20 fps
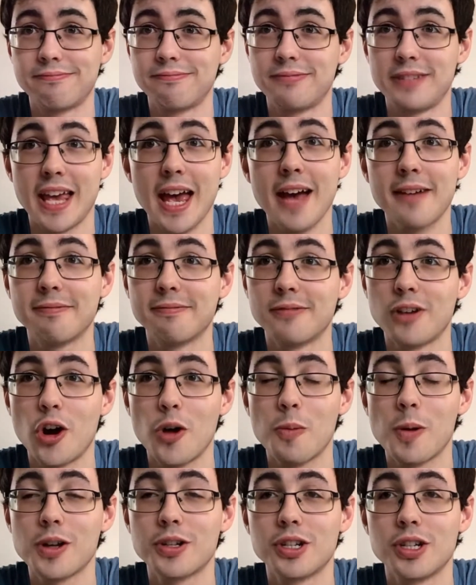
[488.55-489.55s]
Yeah, whole
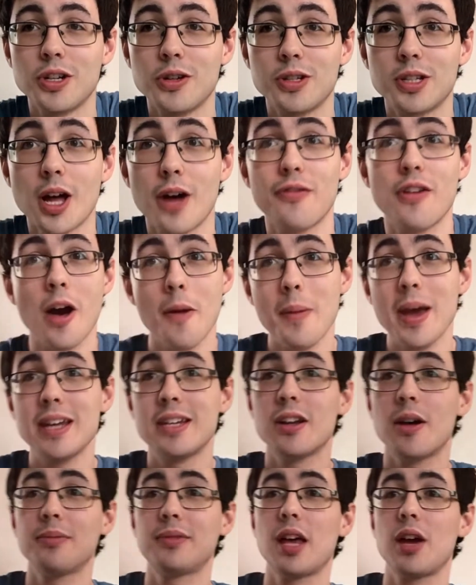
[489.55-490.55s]
bunch of new stuff. I made
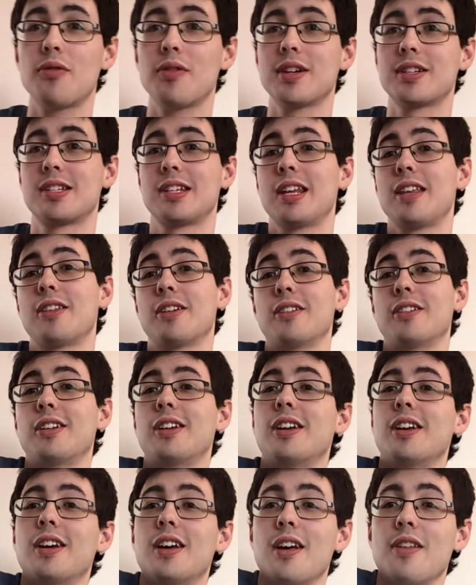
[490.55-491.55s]
an update recently that
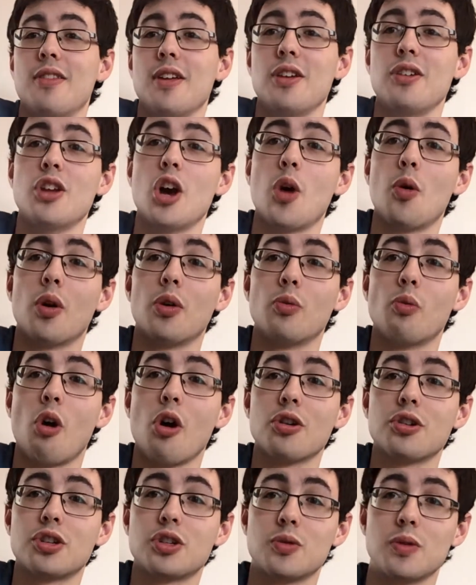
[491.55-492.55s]
no one
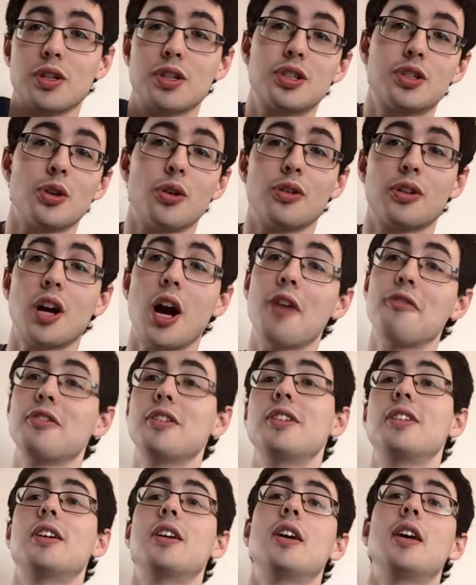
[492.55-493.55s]
watched, which sort of
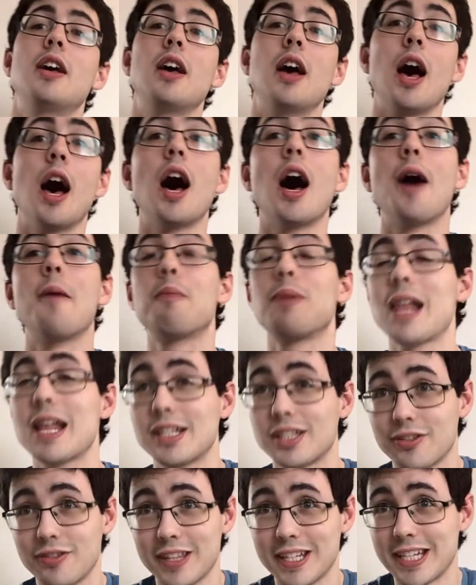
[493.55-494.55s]
covered
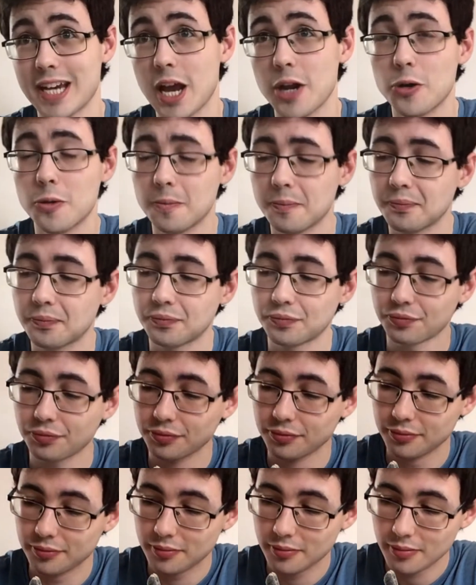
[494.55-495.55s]
plans for the channel.
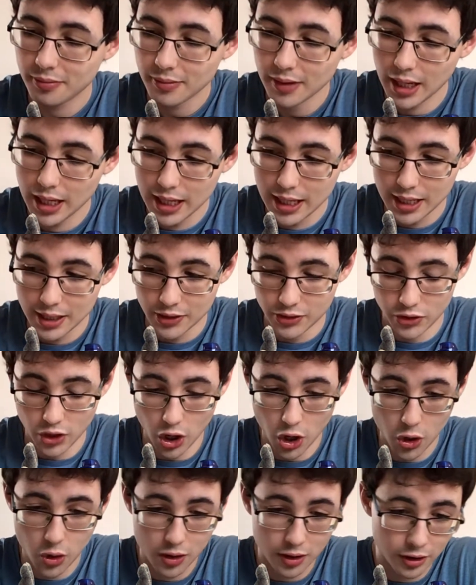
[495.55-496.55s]

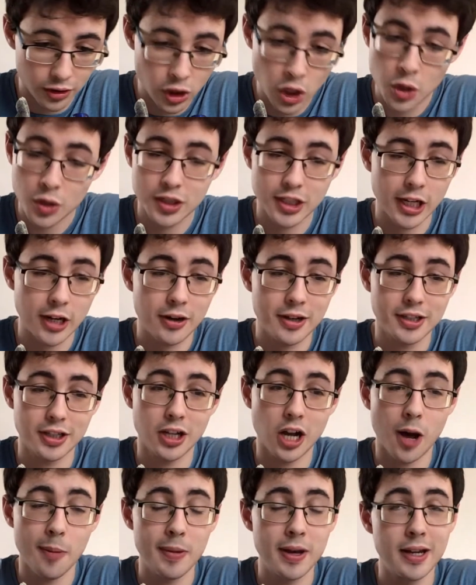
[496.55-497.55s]
So, new series are
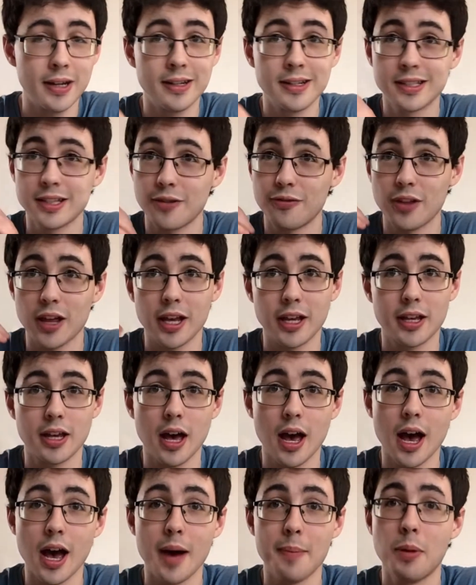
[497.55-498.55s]
coming, stuff like
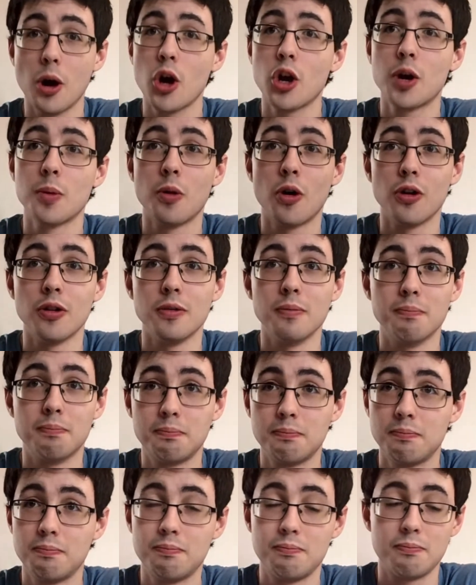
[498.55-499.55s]
Pokemon
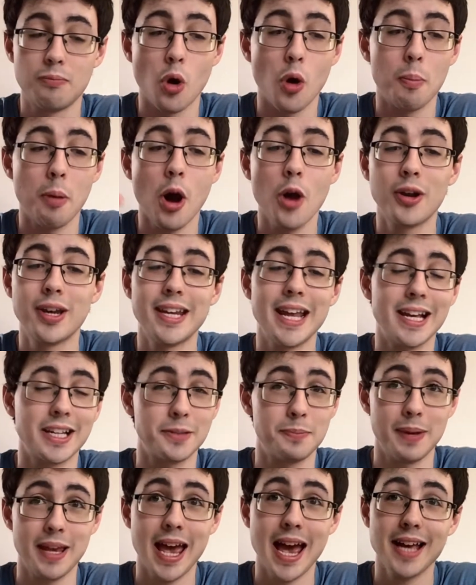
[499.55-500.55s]
or Pokedex
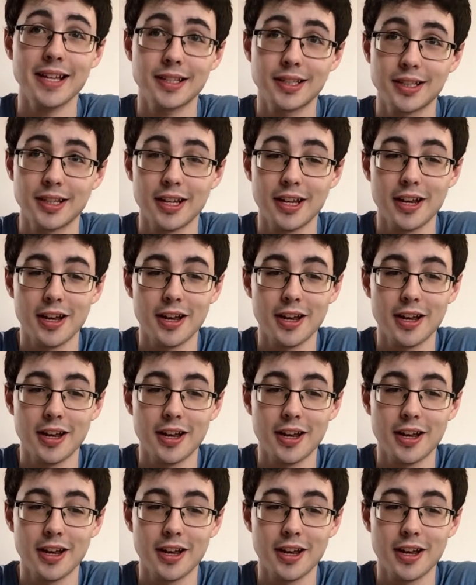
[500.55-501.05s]
BS.